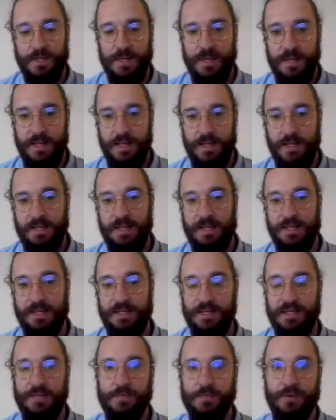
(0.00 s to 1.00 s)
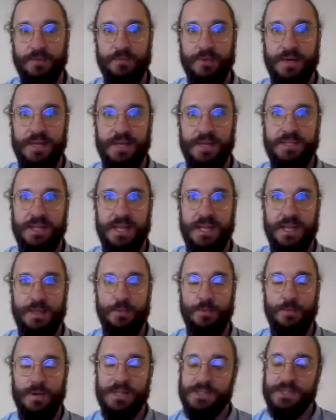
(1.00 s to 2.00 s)
And it provides a
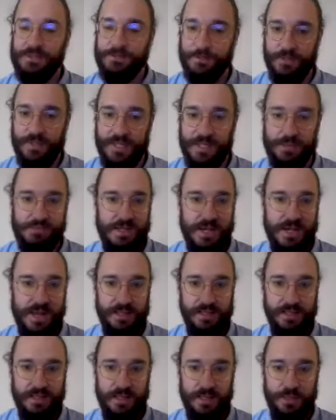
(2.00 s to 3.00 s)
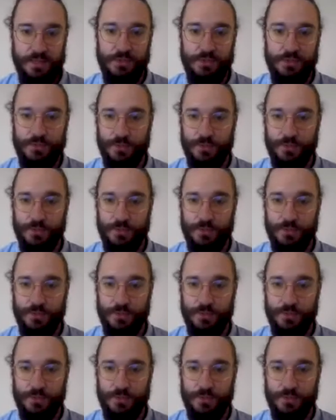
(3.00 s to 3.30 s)
RESTful API layer